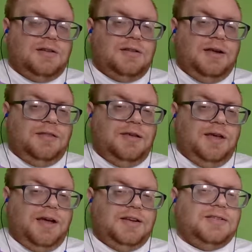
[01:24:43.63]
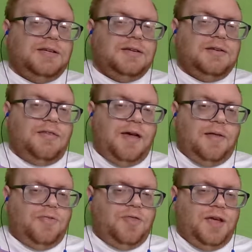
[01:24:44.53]
Like the idea
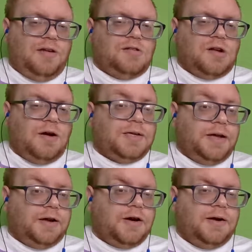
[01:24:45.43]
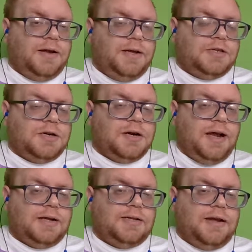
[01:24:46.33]
that things aren't
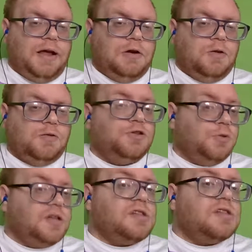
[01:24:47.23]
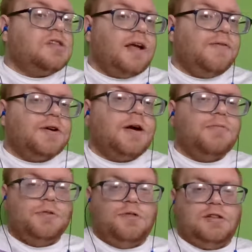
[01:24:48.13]
interconnected and no tourists ever
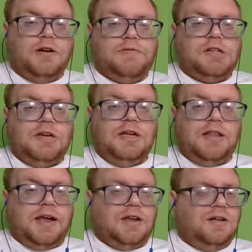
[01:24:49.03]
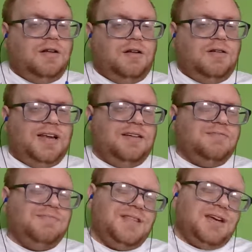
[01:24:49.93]
come through Surf City, like at all, like
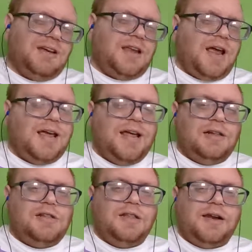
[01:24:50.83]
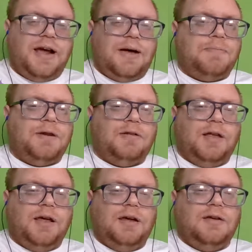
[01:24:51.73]
I can't see that happening.
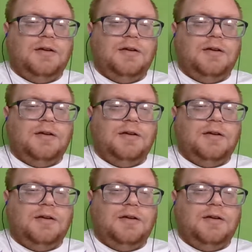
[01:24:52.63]
Like